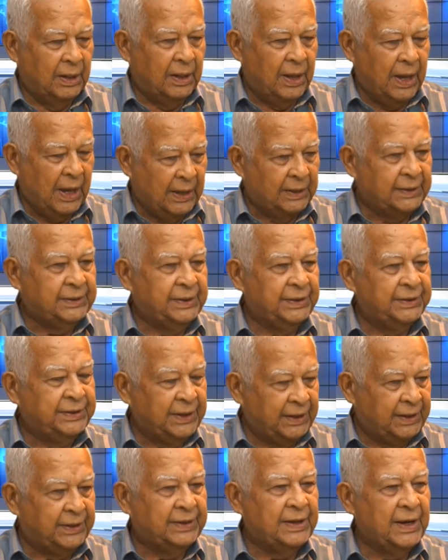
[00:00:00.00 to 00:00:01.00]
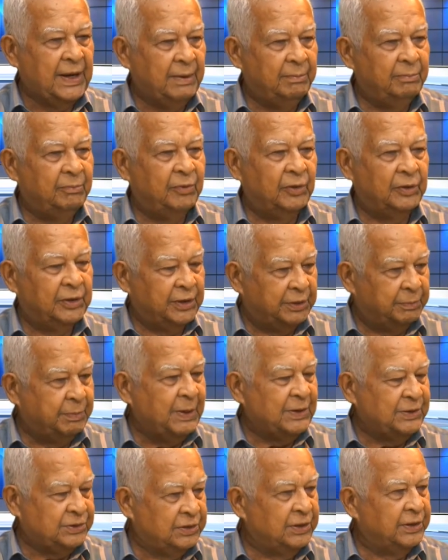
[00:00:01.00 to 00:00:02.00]
exit exam for the
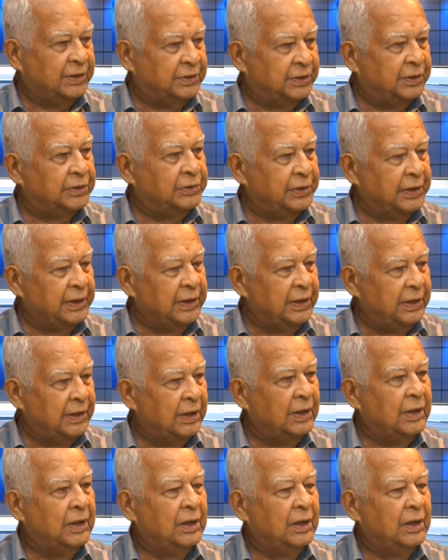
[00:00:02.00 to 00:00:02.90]
specialist degree.